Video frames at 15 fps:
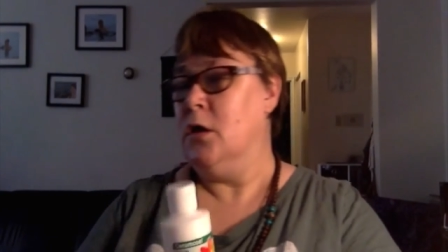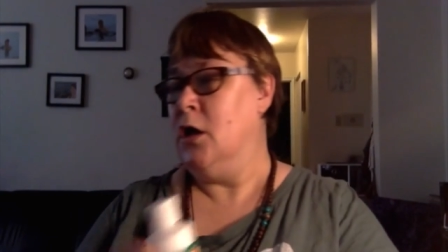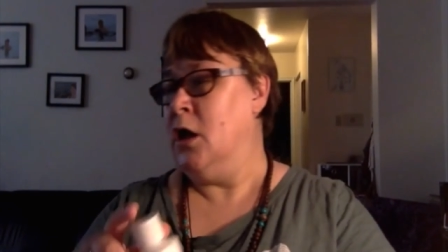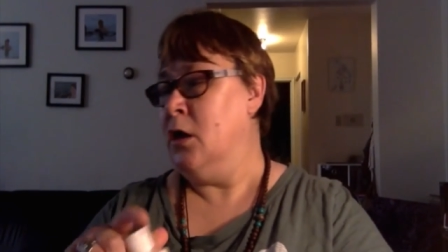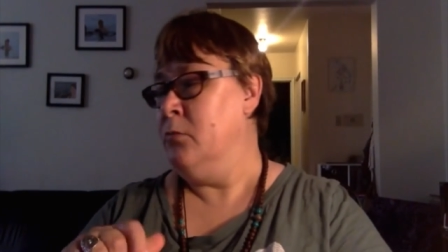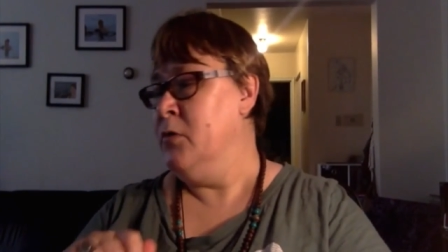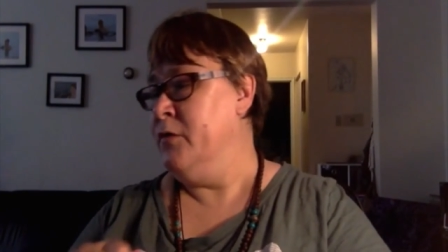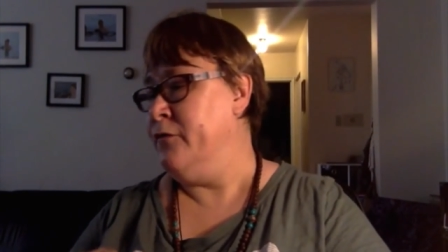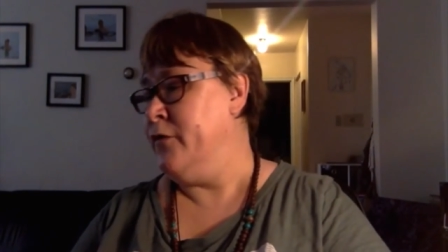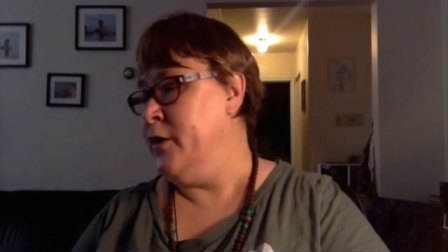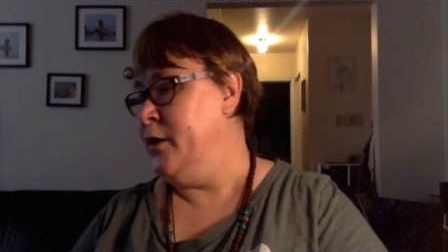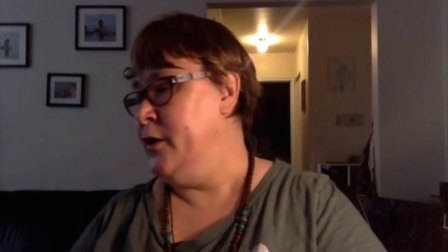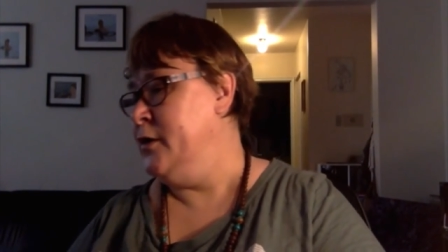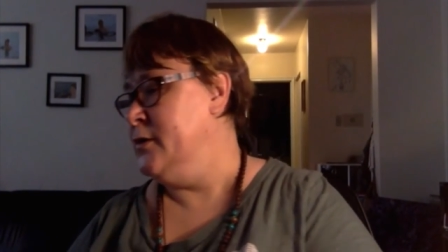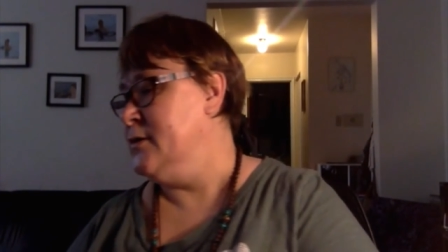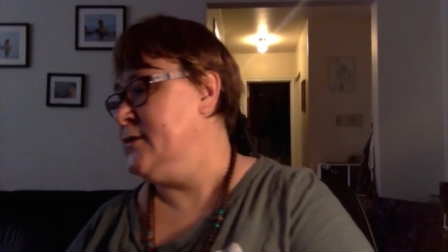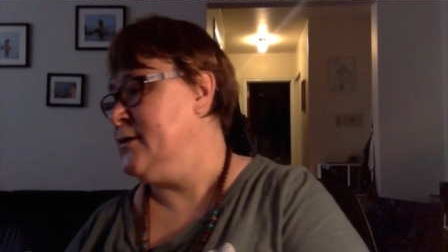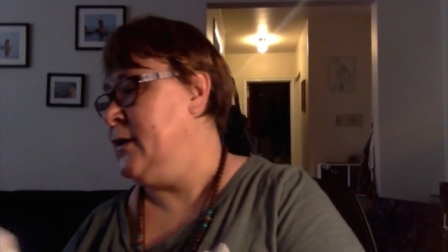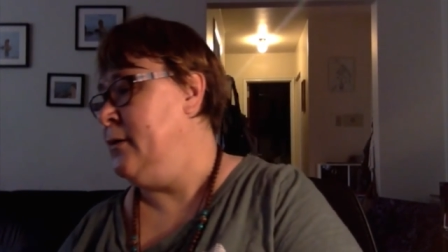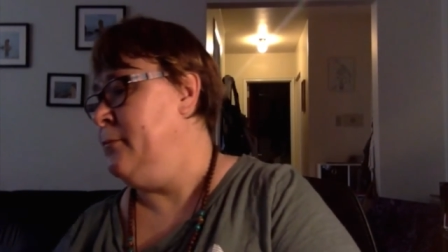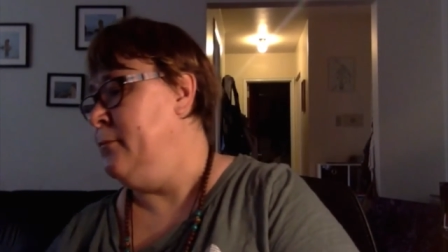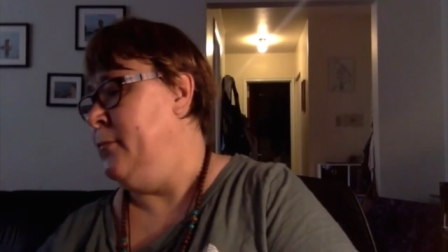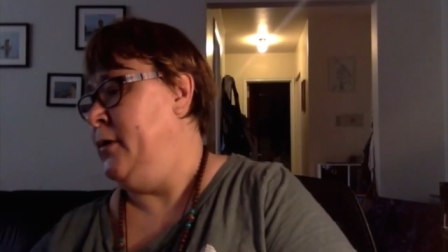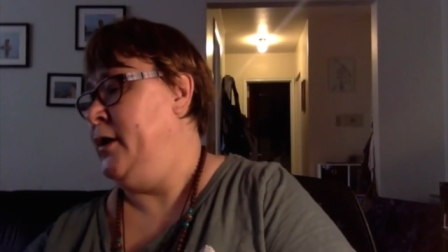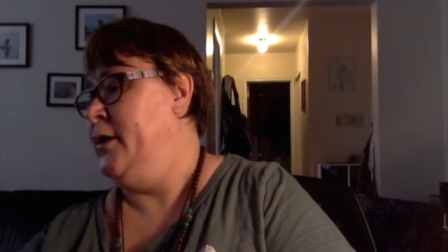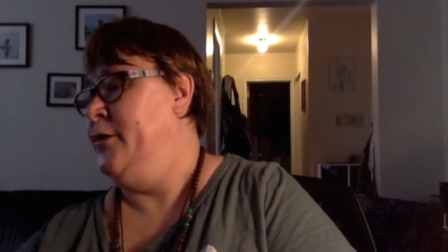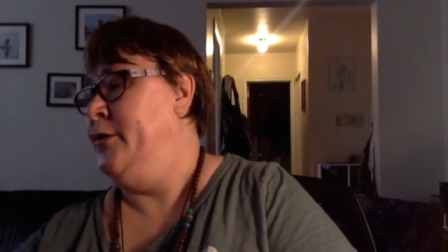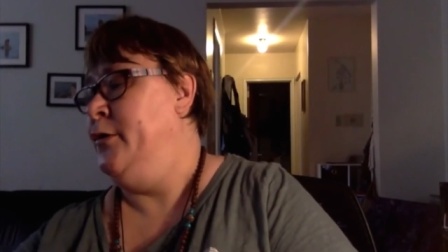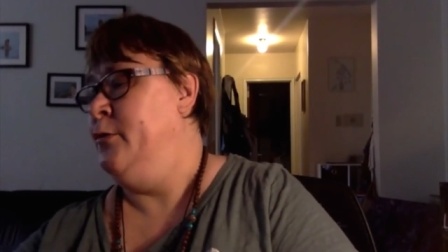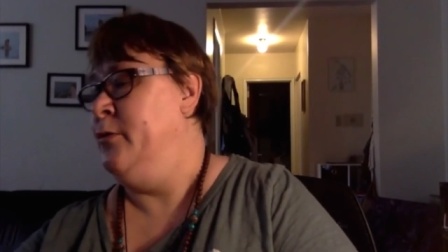I'll be finding something I
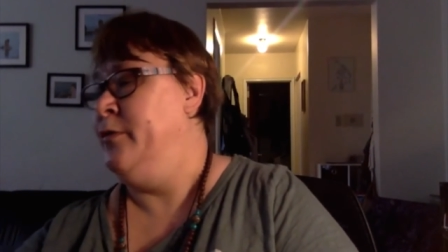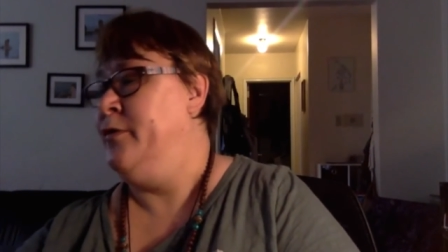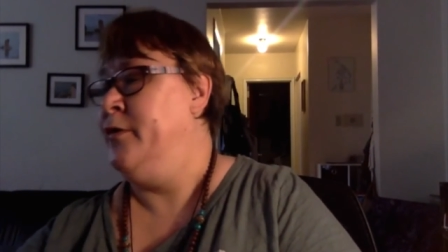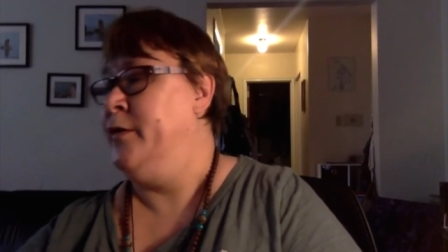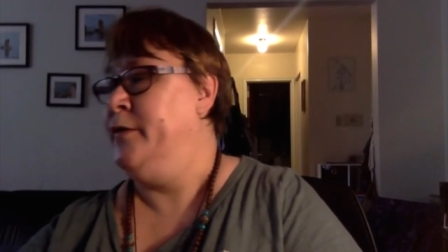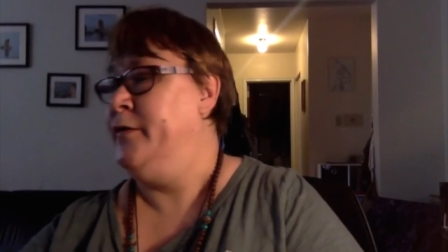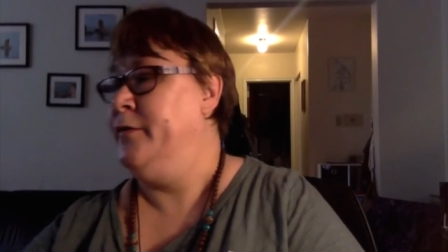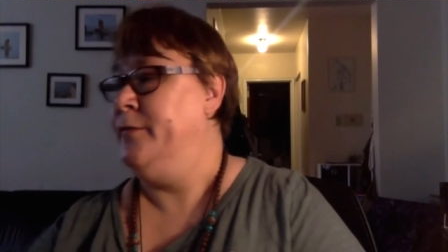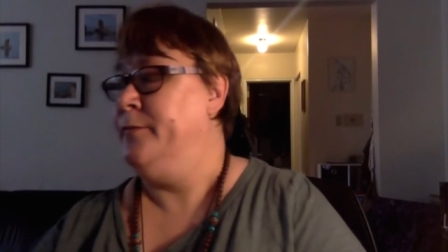can do with it.